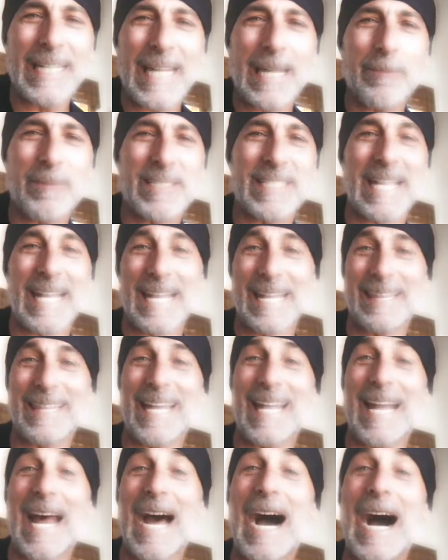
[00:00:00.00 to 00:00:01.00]
name, saying
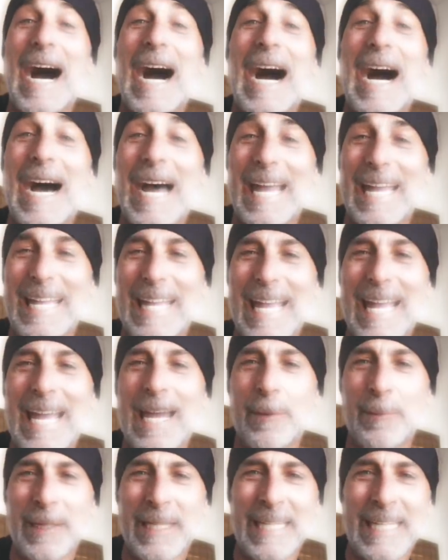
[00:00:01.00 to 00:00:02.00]
that I
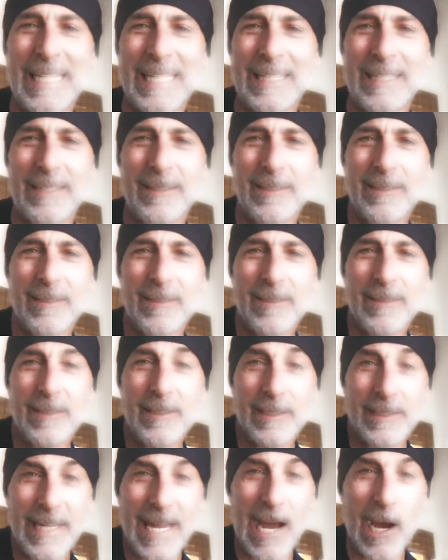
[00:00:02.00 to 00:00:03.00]
am he.
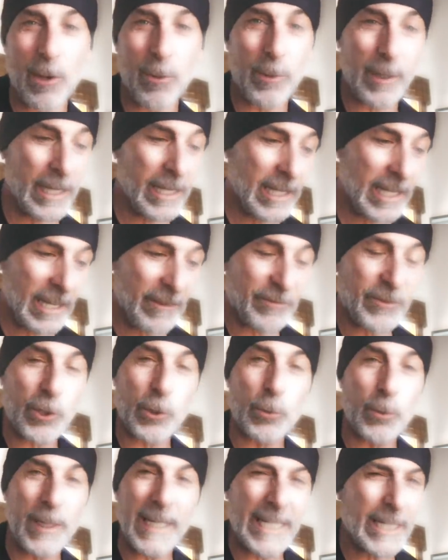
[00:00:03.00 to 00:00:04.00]
Now, if the
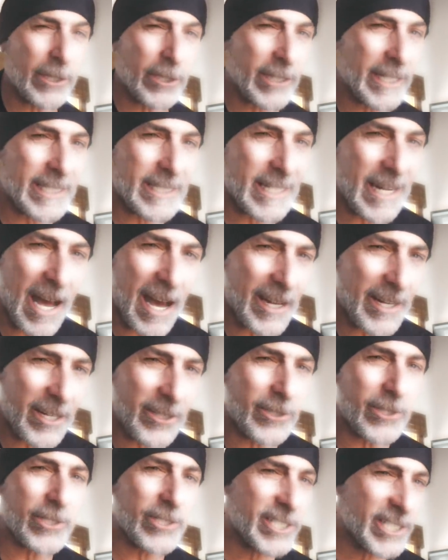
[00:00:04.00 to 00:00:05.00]
reader is not
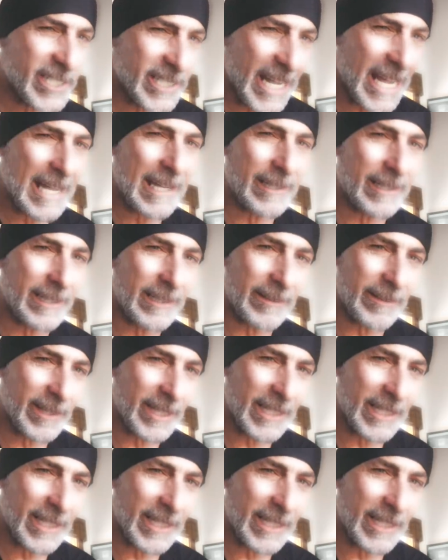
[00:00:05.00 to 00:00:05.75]
understanding